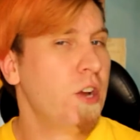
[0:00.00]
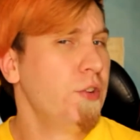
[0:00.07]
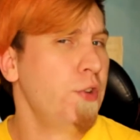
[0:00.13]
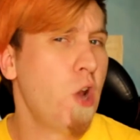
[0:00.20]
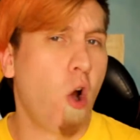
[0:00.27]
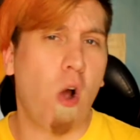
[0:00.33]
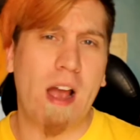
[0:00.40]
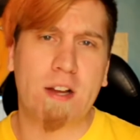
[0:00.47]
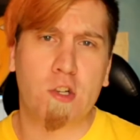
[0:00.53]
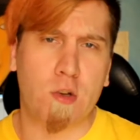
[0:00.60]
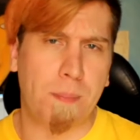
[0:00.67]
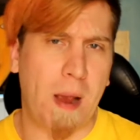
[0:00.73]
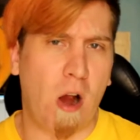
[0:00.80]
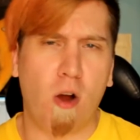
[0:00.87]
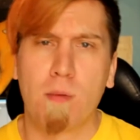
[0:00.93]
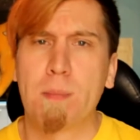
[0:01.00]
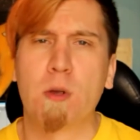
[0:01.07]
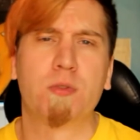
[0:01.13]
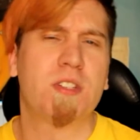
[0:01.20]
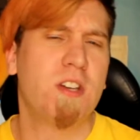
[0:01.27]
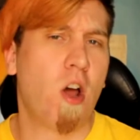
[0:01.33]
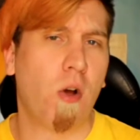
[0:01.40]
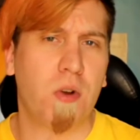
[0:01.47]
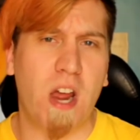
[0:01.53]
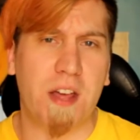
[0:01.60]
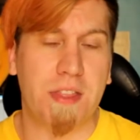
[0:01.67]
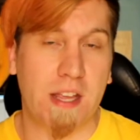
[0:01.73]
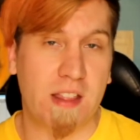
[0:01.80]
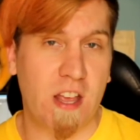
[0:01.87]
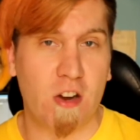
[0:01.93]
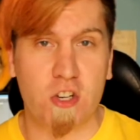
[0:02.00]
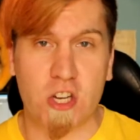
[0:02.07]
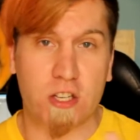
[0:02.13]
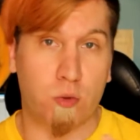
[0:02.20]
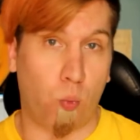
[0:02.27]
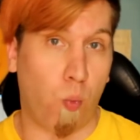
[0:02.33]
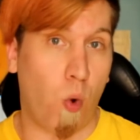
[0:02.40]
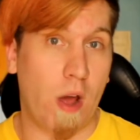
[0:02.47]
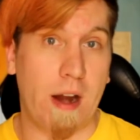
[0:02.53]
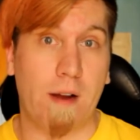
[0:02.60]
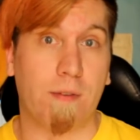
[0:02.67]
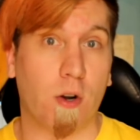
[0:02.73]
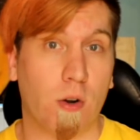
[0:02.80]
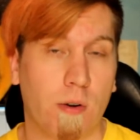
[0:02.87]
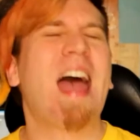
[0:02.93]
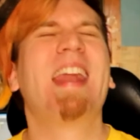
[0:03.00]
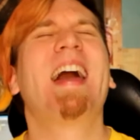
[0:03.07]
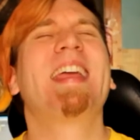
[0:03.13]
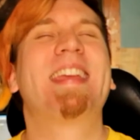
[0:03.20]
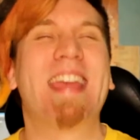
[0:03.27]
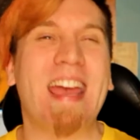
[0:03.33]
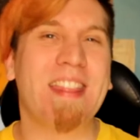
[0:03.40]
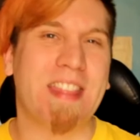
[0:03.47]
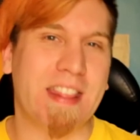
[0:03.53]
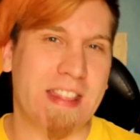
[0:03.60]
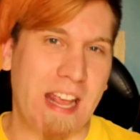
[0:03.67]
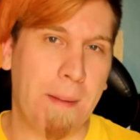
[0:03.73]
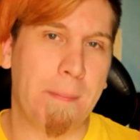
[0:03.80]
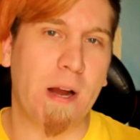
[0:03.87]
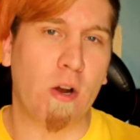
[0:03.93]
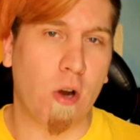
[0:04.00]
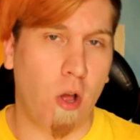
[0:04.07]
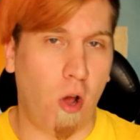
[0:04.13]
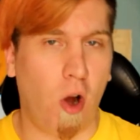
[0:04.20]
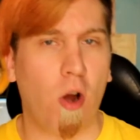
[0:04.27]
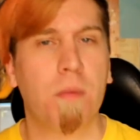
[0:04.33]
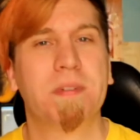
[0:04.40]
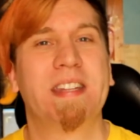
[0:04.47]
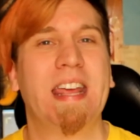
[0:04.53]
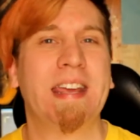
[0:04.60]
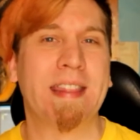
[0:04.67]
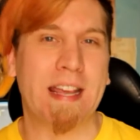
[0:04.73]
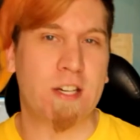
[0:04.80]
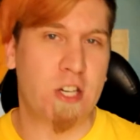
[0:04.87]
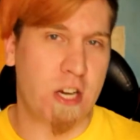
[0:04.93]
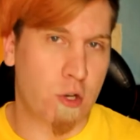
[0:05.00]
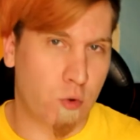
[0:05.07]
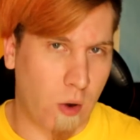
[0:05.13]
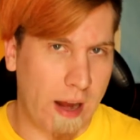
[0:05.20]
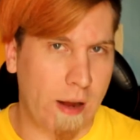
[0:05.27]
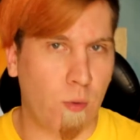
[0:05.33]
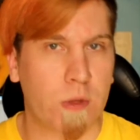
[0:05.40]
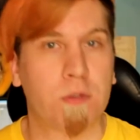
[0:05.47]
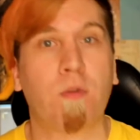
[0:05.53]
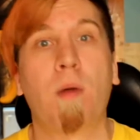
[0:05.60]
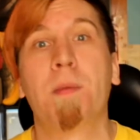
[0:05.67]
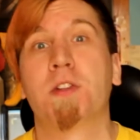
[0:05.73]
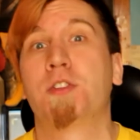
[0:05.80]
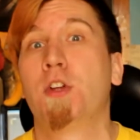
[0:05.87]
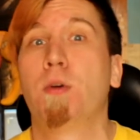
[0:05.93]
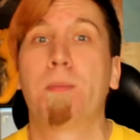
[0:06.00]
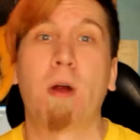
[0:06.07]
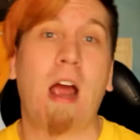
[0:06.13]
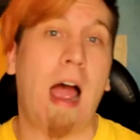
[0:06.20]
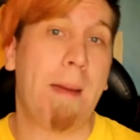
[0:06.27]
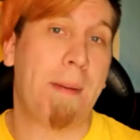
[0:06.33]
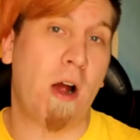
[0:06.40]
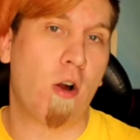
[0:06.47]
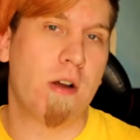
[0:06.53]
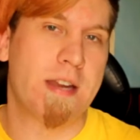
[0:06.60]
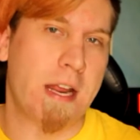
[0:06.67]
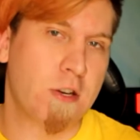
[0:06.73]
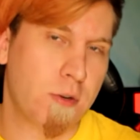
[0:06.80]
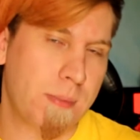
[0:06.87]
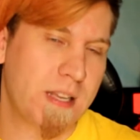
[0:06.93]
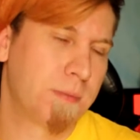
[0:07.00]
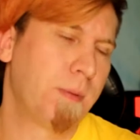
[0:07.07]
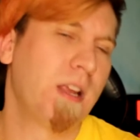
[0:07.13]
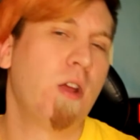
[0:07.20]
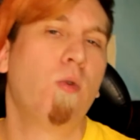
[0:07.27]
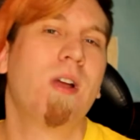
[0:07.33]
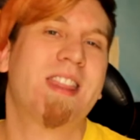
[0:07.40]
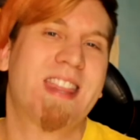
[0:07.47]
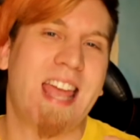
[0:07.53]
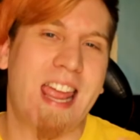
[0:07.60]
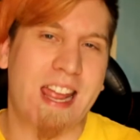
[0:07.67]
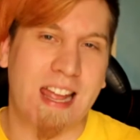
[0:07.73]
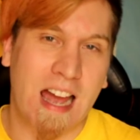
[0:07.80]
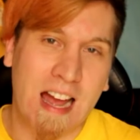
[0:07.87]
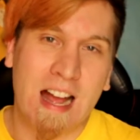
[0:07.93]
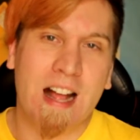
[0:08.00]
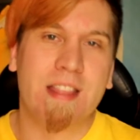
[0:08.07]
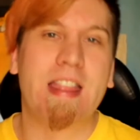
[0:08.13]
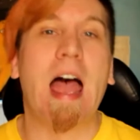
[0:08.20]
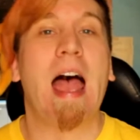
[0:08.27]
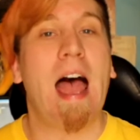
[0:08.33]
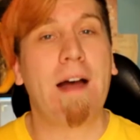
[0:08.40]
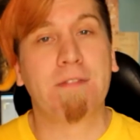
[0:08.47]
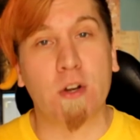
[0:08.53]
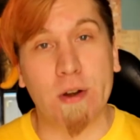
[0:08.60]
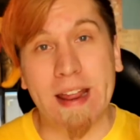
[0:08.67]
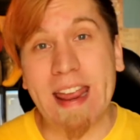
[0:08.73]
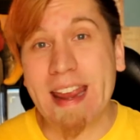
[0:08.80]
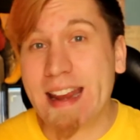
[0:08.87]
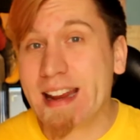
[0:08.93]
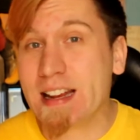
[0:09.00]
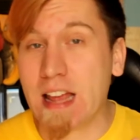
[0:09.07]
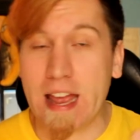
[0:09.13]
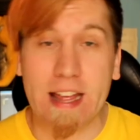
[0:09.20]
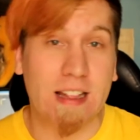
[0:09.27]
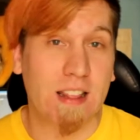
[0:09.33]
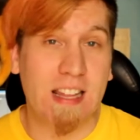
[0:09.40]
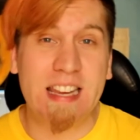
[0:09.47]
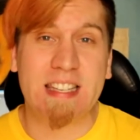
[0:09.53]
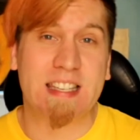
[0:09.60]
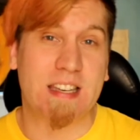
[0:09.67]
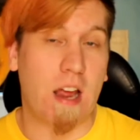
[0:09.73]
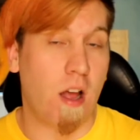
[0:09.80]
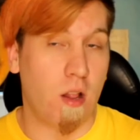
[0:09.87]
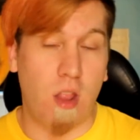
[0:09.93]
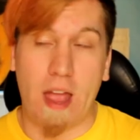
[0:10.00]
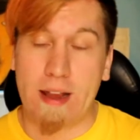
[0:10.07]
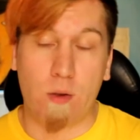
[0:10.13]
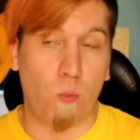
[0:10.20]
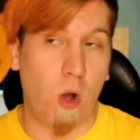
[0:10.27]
No extra power boost, no nothing, they're just whatever. And I get that the Imperial Arms thing that she drank was from a super high powered Danger Beast, but you would think that after eating at least like